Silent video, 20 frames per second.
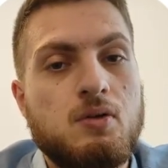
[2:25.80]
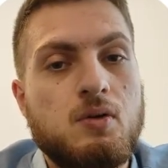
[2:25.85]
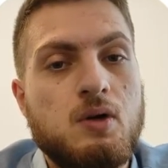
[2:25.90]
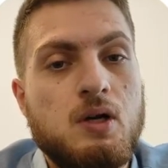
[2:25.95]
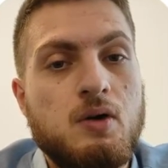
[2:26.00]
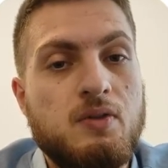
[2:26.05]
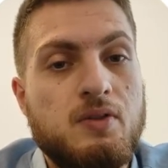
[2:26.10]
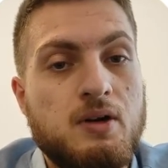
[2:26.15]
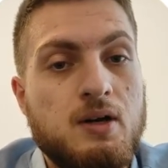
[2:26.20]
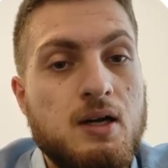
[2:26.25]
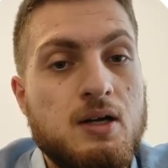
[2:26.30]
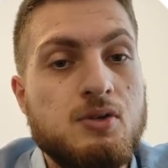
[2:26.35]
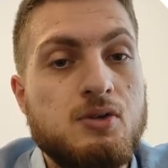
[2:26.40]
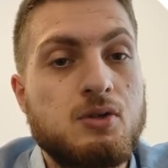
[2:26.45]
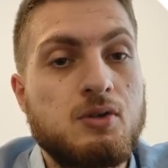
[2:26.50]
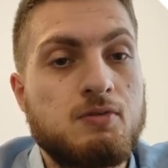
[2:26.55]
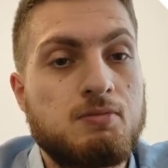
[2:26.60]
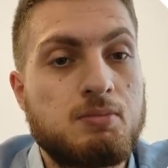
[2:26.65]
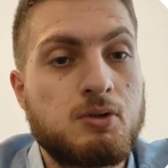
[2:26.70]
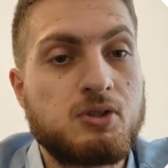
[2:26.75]
throughout the
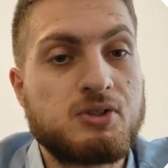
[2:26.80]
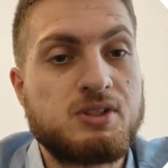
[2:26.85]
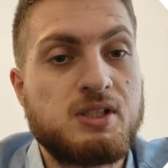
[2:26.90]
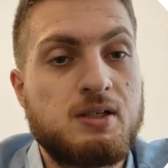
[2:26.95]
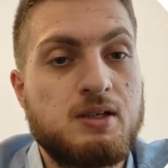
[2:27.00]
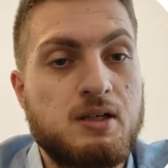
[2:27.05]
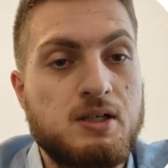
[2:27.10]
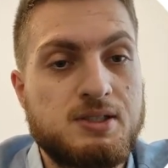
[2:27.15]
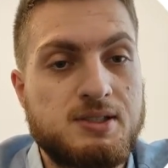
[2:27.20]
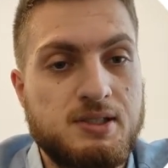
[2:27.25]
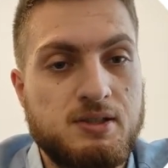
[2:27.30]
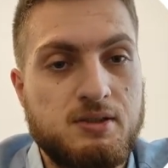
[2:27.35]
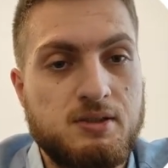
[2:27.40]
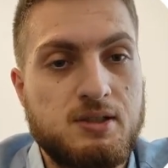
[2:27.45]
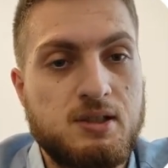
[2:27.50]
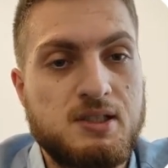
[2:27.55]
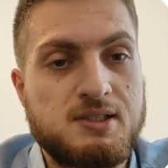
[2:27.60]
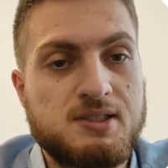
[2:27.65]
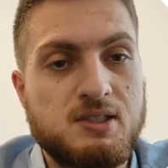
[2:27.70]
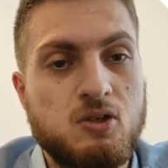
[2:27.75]
country of Bosnia and
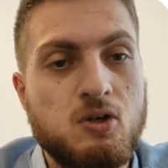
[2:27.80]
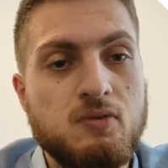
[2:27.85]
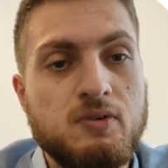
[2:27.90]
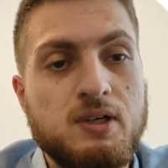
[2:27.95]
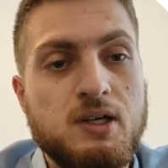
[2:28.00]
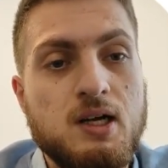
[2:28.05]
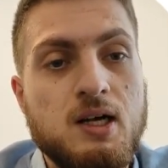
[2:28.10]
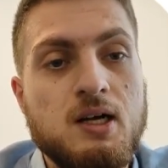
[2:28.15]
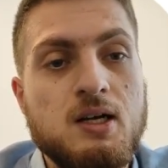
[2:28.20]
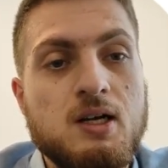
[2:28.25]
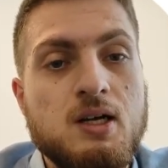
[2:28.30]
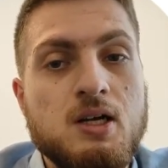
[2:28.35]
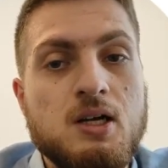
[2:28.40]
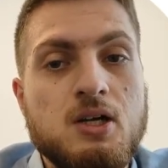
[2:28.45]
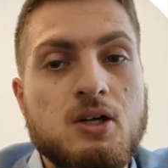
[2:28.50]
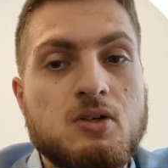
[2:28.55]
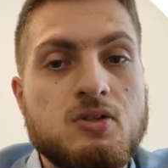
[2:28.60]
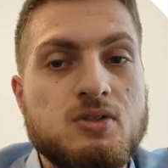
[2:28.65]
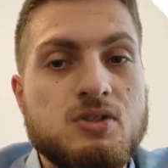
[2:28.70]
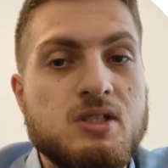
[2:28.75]
Herzegovina
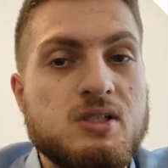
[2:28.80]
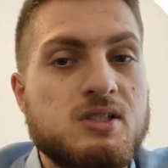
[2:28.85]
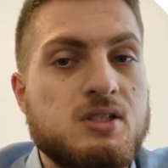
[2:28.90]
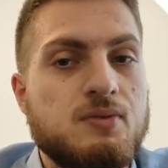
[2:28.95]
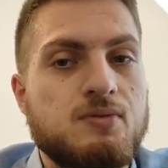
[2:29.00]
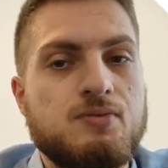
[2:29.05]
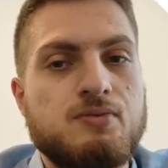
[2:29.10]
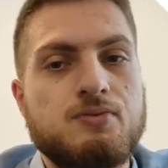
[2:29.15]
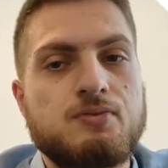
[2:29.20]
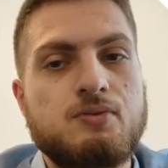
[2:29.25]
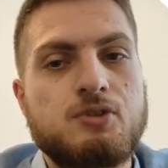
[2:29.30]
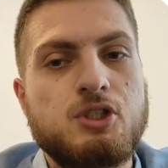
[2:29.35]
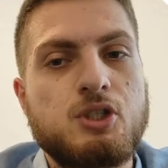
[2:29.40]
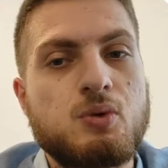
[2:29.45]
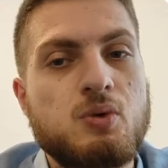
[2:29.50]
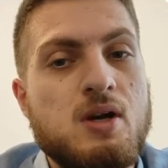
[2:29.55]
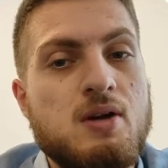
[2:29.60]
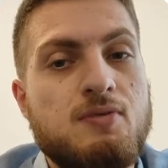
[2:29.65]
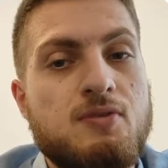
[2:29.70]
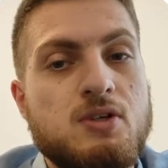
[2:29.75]
consists of
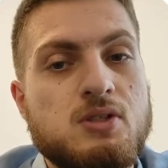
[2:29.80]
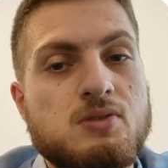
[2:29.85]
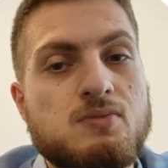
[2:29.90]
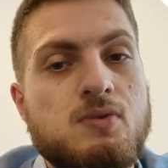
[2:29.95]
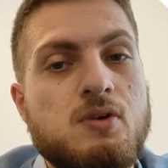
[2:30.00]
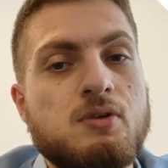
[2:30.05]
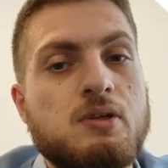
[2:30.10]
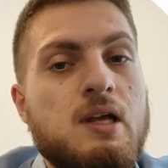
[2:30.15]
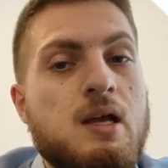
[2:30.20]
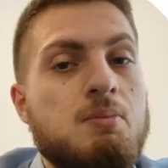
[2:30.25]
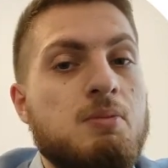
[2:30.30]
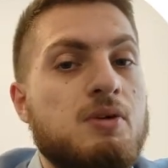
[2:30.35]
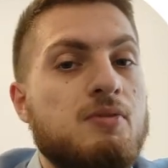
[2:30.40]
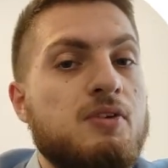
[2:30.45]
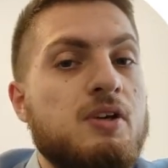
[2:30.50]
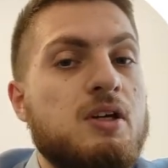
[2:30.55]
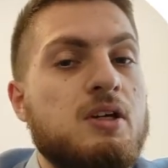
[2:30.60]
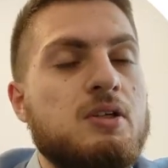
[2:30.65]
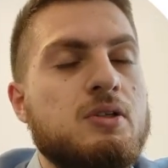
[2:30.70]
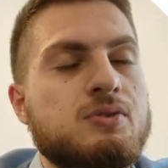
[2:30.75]
georeferenced front camera
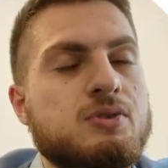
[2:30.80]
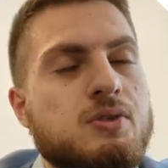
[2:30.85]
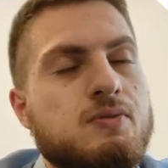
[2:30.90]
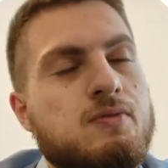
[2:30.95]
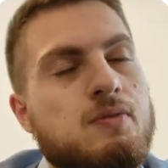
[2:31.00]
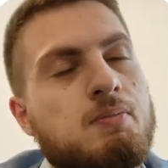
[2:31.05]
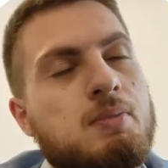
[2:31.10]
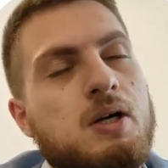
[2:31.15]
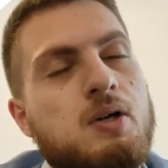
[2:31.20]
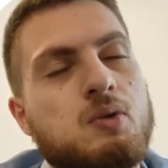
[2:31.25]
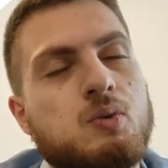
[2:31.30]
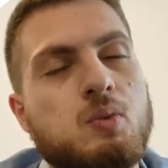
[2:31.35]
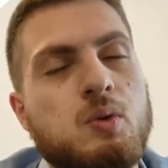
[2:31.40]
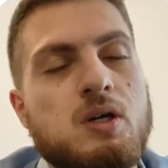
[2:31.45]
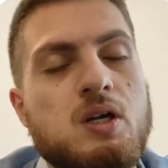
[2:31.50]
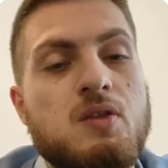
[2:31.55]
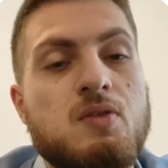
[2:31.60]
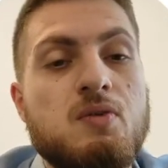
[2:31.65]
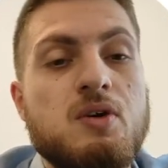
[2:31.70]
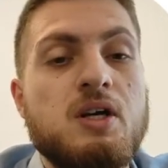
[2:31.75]
videos of about
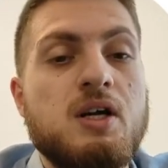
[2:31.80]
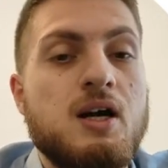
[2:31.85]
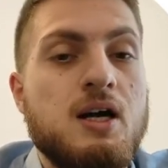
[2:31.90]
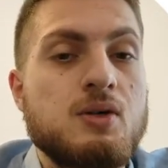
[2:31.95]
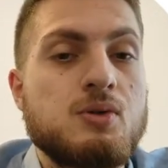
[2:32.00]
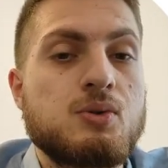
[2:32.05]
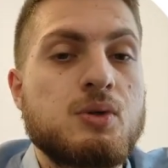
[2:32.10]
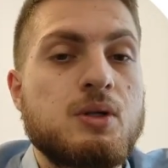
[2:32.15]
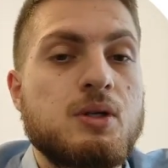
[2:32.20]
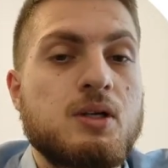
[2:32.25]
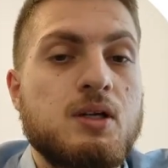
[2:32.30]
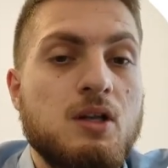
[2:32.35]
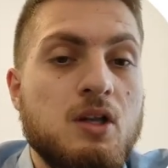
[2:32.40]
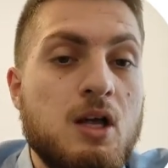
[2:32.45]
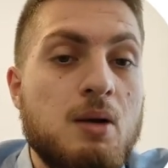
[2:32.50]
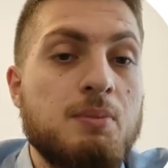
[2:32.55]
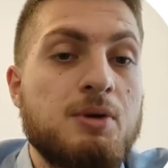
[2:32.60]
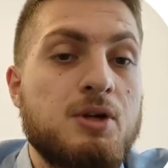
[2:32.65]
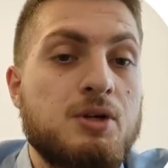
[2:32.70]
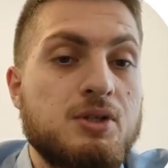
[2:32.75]
2,300
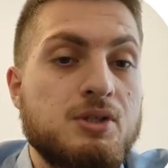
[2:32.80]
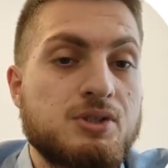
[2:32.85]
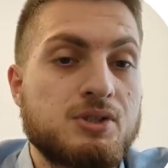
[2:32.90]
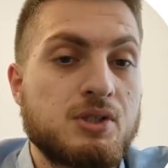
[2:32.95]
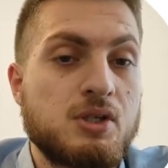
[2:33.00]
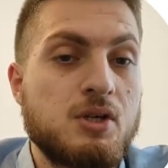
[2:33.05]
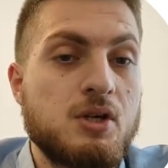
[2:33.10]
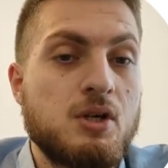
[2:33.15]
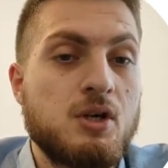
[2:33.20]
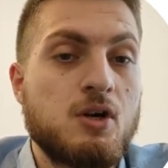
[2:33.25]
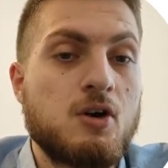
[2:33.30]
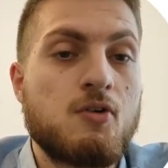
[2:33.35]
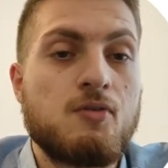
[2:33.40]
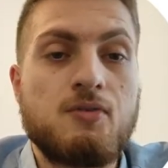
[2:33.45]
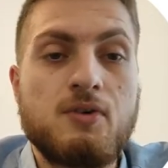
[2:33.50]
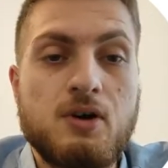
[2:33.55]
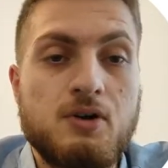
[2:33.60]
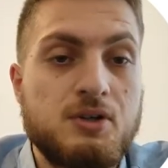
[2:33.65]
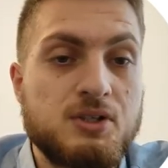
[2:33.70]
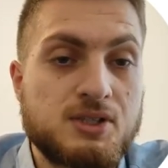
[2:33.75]
kilometers of
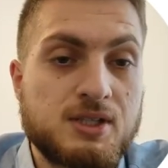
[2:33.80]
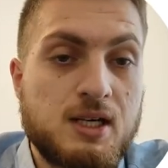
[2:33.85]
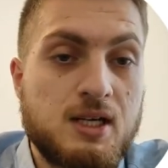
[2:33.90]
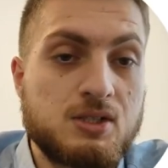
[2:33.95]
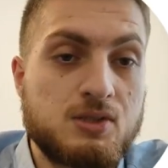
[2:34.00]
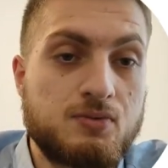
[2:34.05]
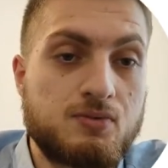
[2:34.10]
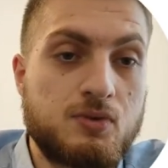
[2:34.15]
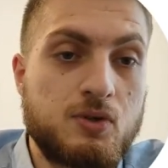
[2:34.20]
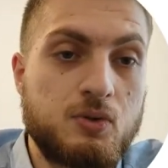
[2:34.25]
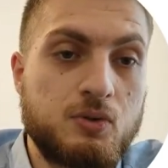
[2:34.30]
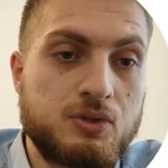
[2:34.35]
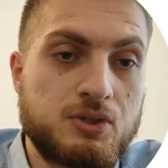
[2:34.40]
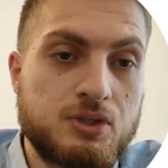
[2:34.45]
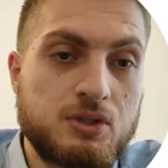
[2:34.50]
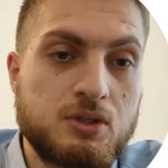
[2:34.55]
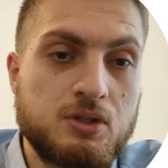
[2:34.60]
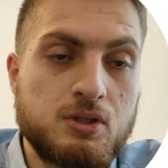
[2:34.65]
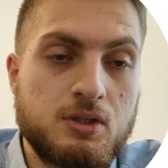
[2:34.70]
various kinds of roads,